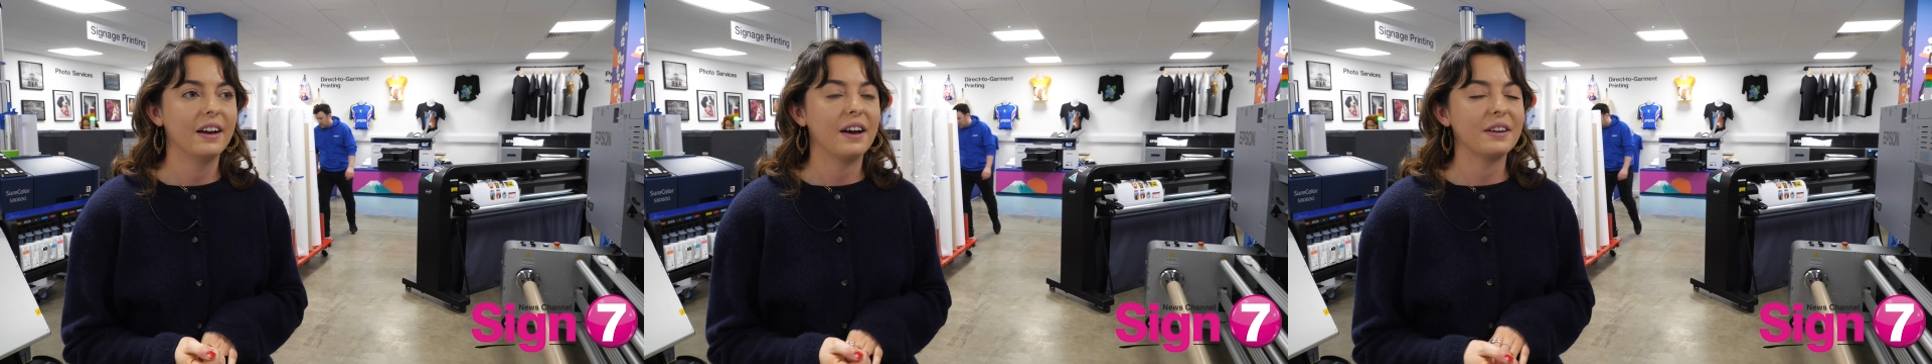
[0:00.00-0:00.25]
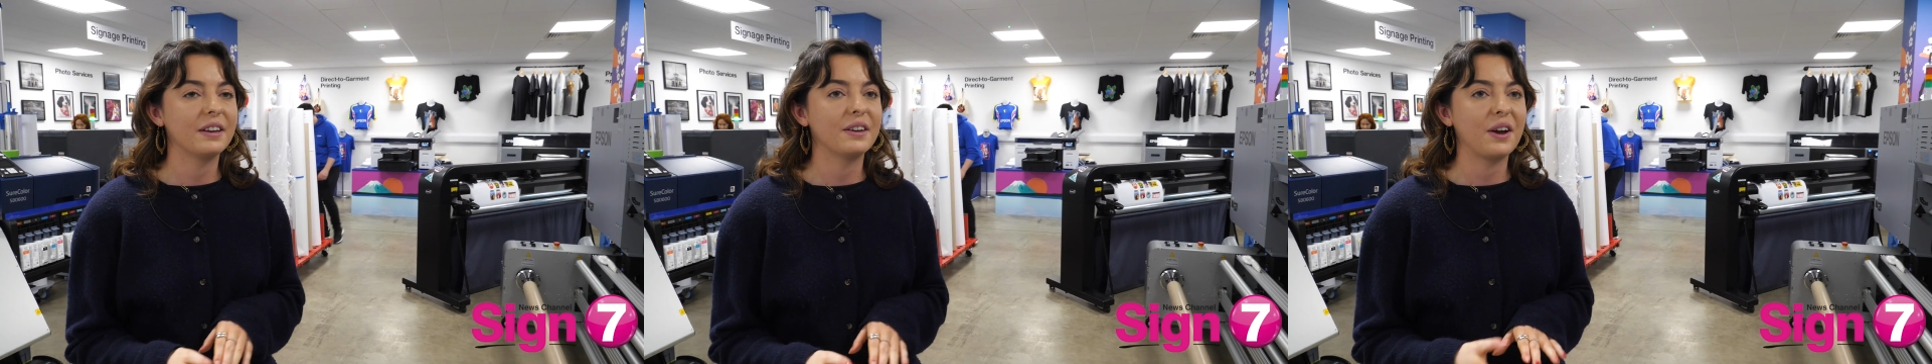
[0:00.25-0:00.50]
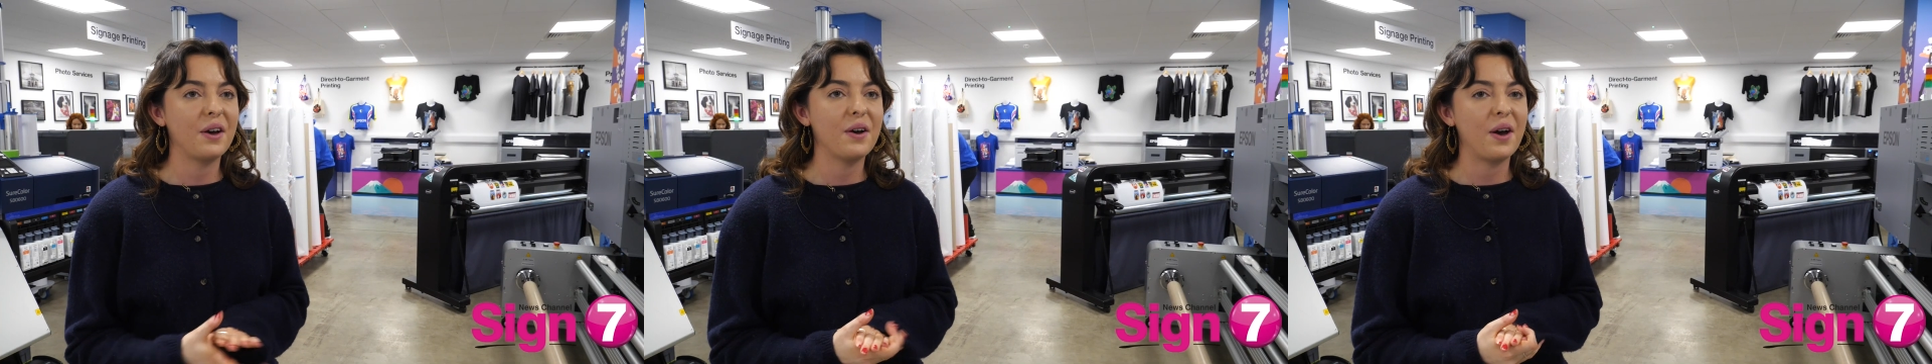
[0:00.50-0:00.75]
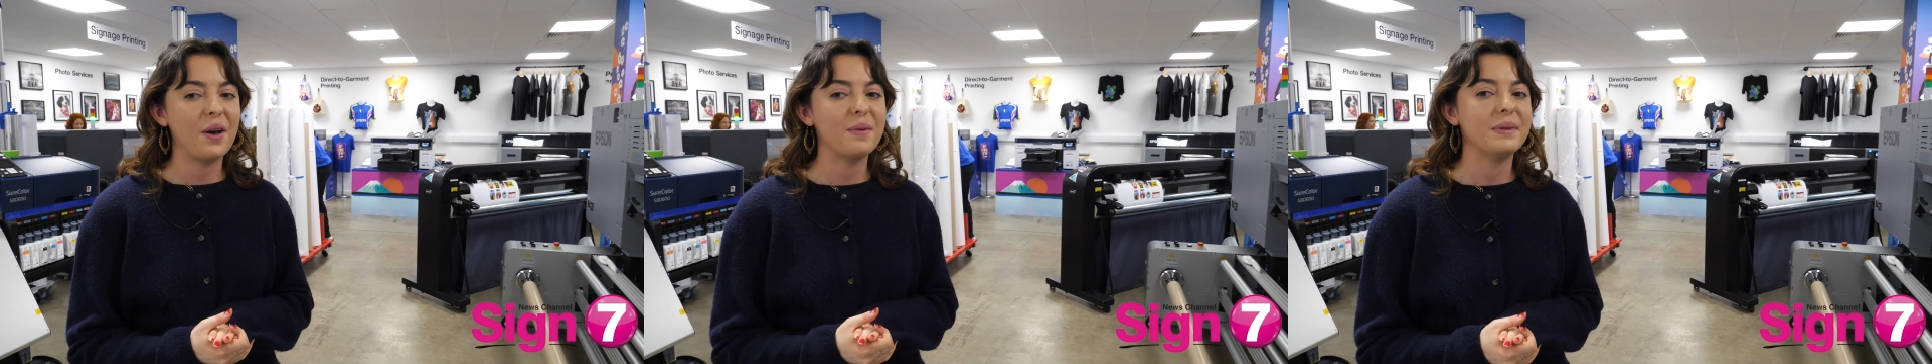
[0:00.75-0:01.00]
I can go
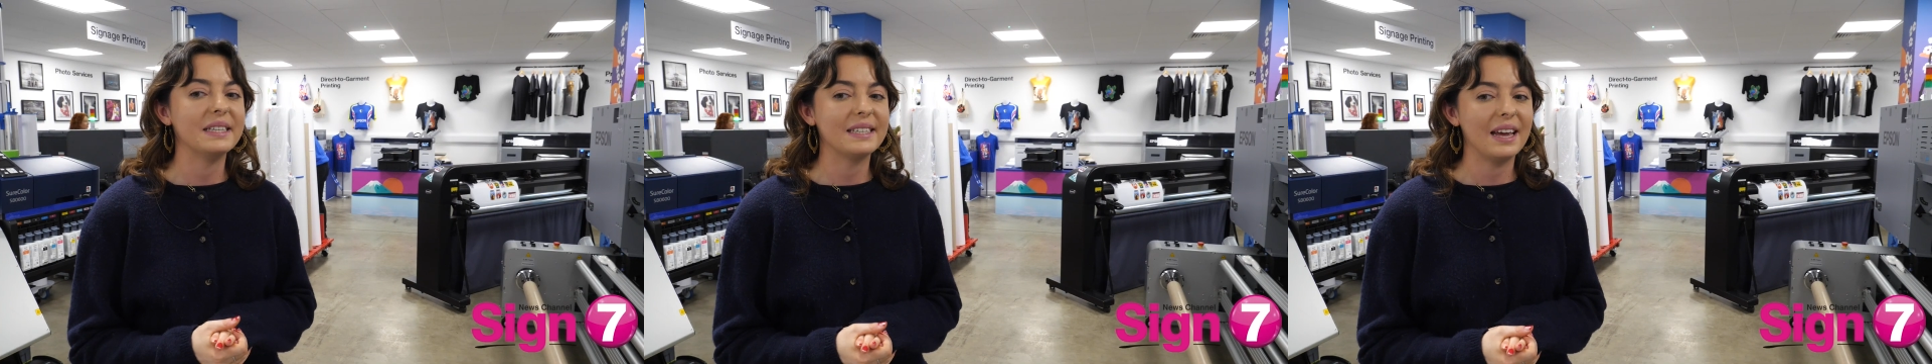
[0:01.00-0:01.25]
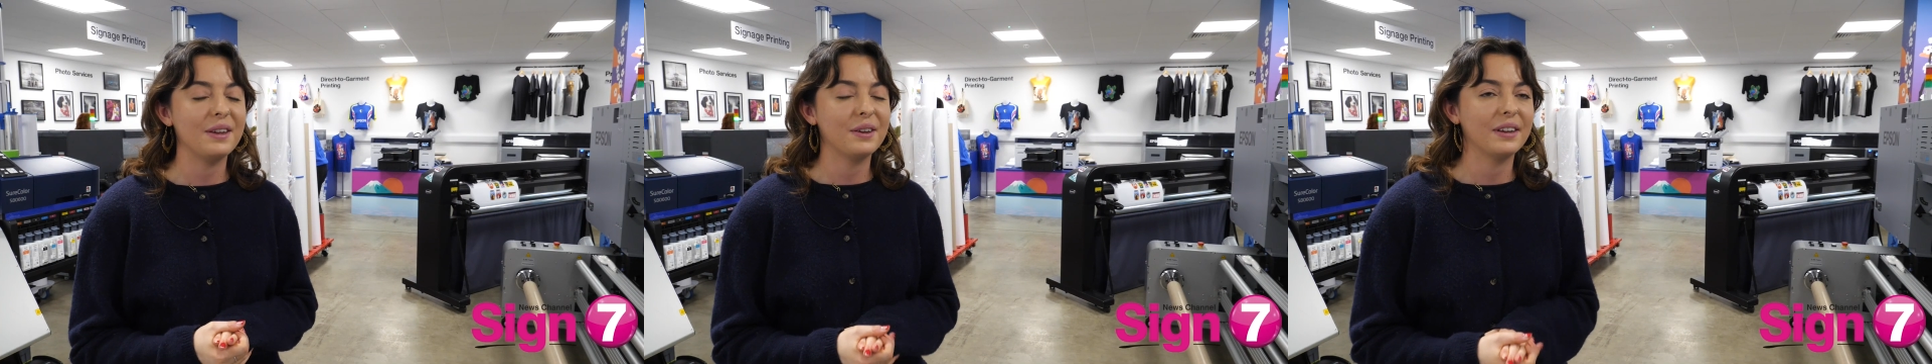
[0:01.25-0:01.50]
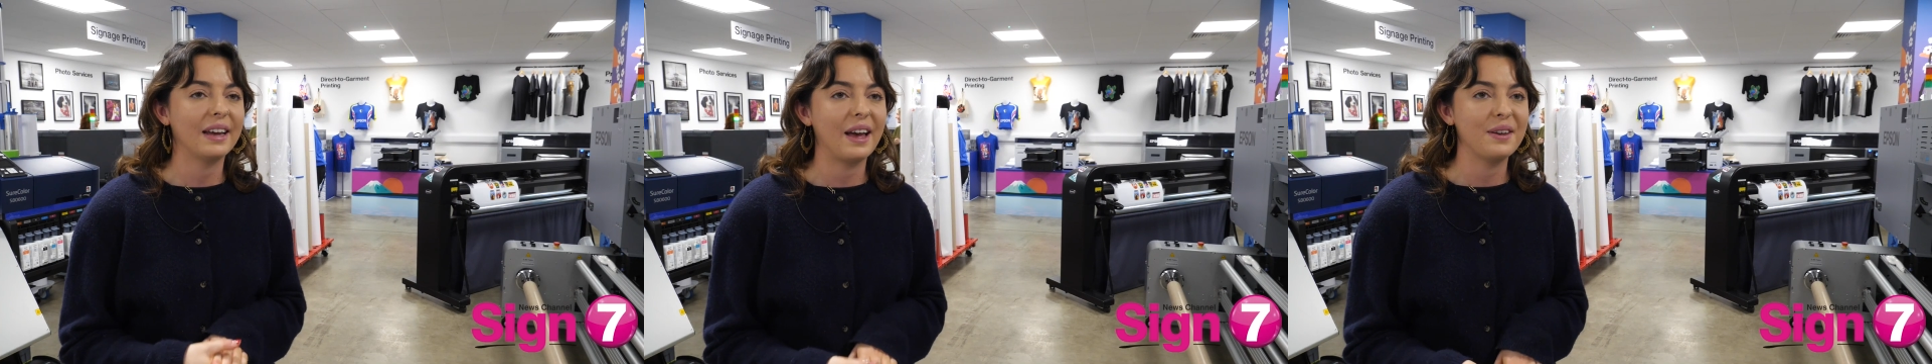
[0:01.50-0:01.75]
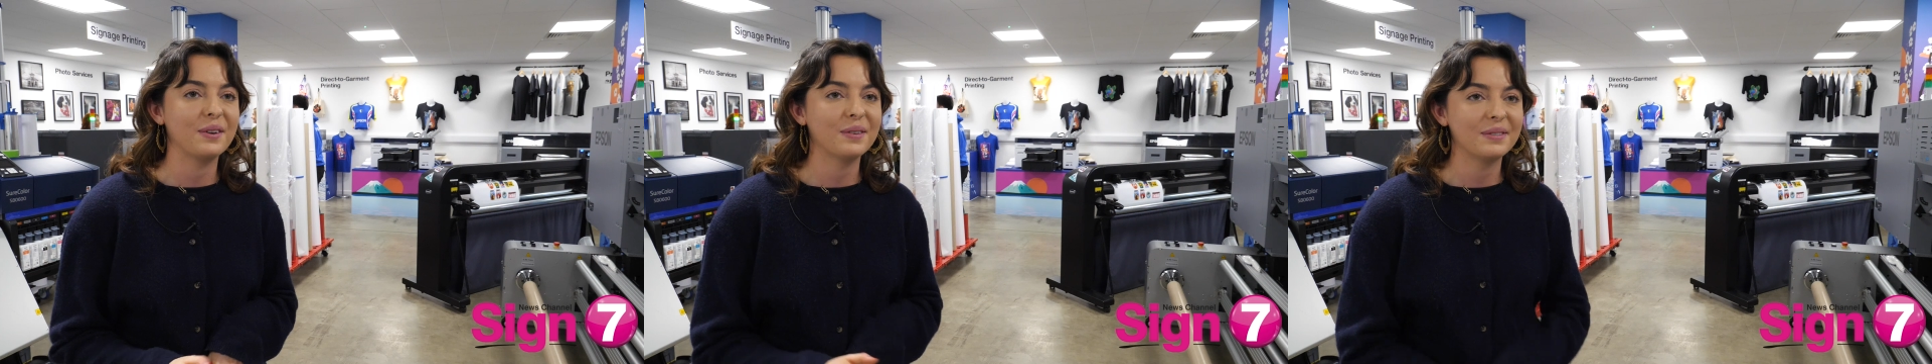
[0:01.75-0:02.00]
home and say you can
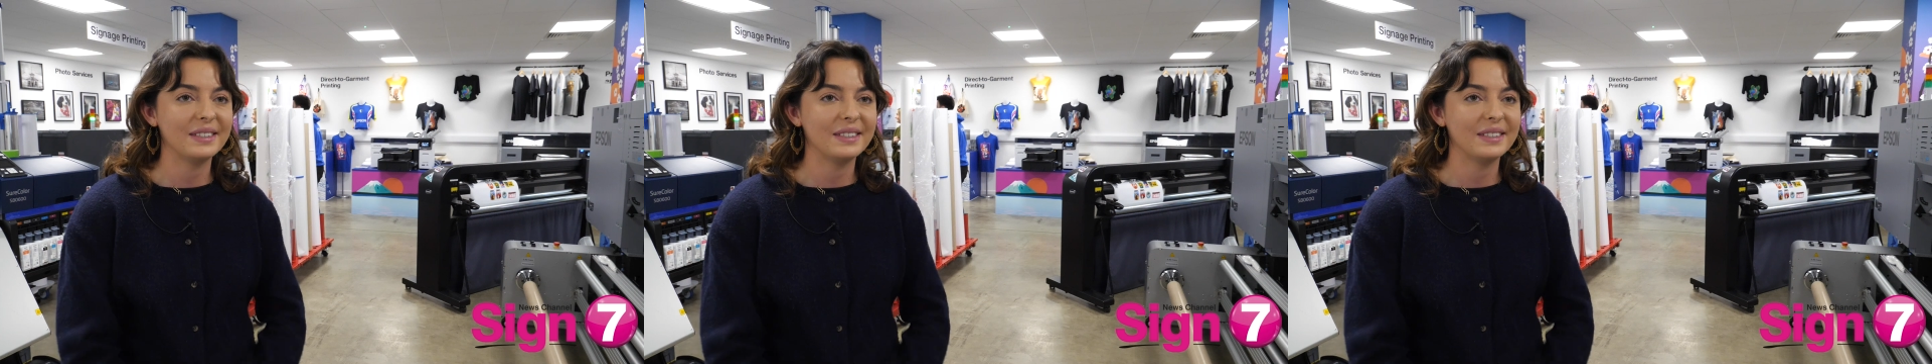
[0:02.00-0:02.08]
get your